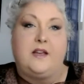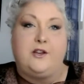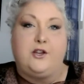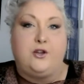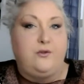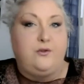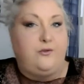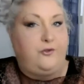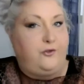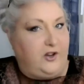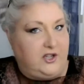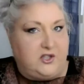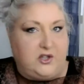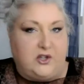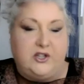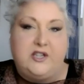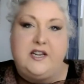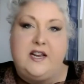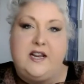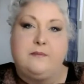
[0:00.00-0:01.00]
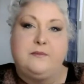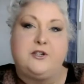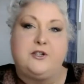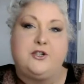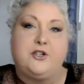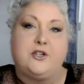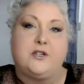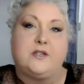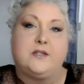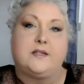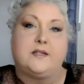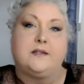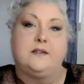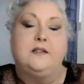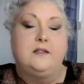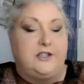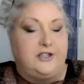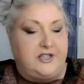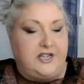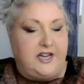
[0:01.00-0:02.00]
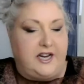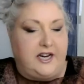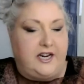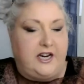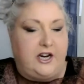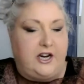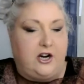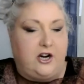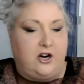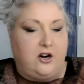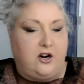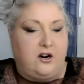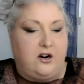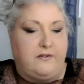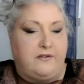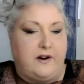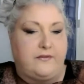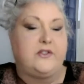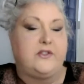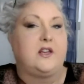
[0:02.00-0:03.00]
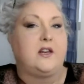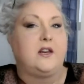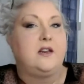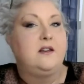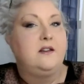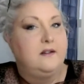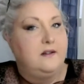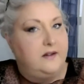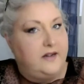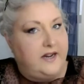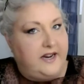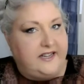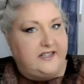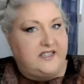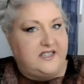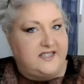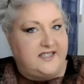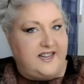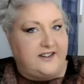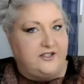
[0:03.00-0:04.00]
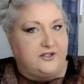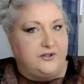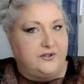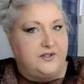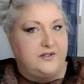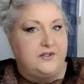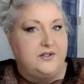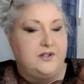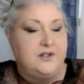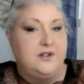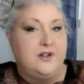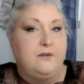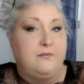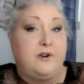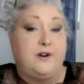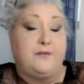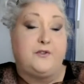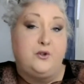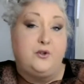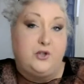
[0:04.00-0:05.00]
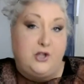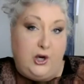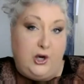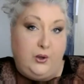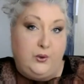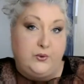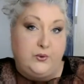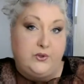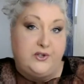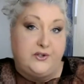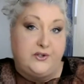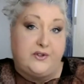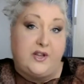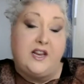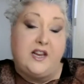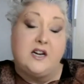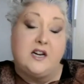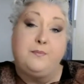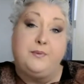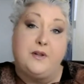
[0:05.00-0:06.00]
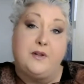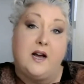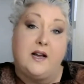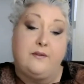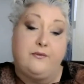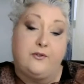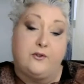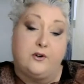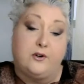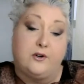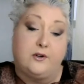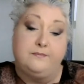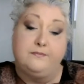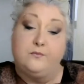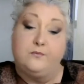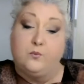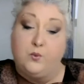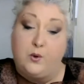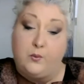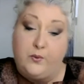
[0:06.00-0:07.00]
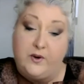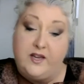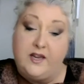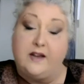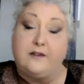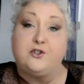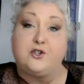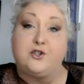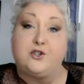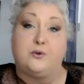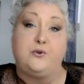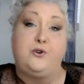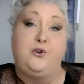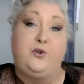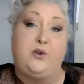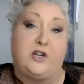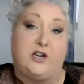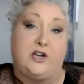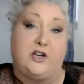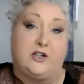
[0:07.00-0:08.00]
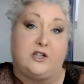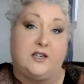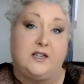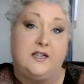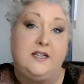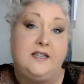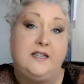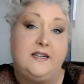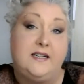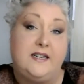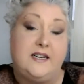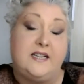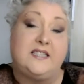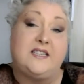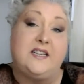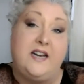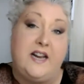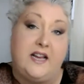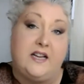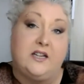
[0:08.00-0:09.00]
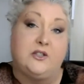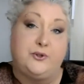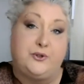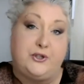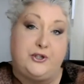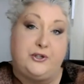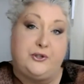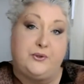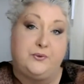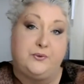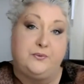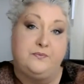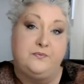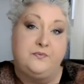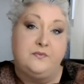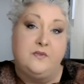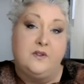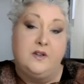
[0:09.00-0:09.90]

you fix all the damages, you take care of everything, it's settled. But if you don't, they can apply for what we have shown you here is an L2.